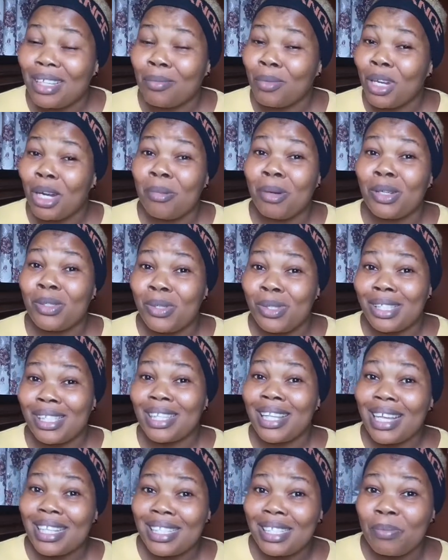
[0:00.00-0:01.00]
I'm not about to
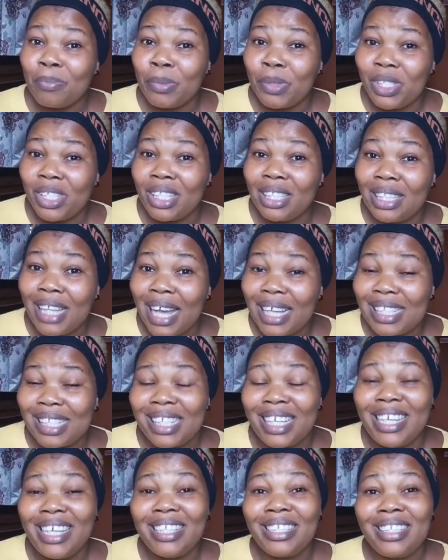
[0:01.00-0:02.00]
start putting that
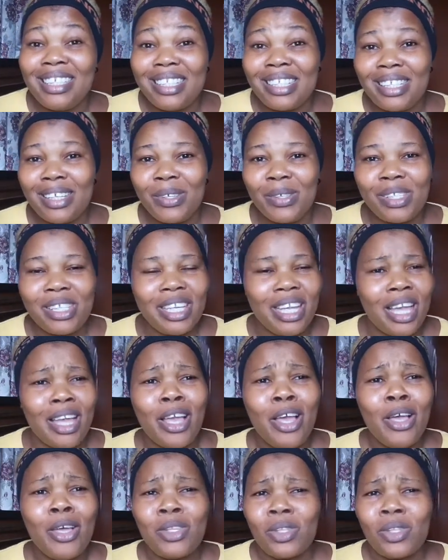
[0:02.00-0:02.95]
in details here.